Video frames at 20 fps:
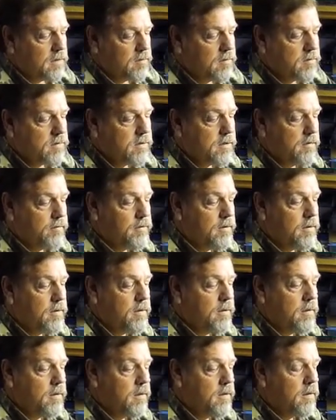to
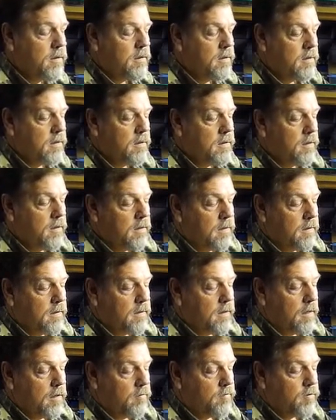7
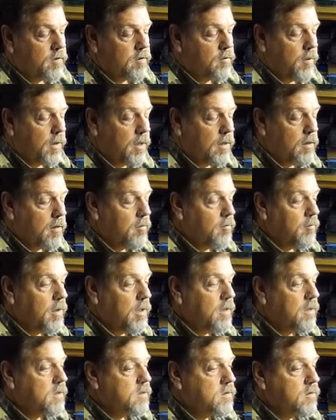over 20
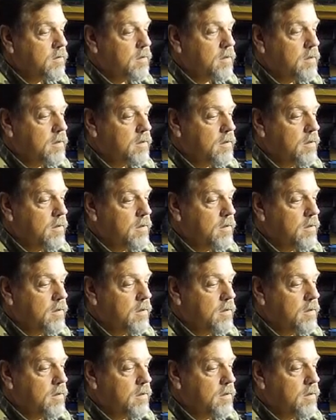meters on a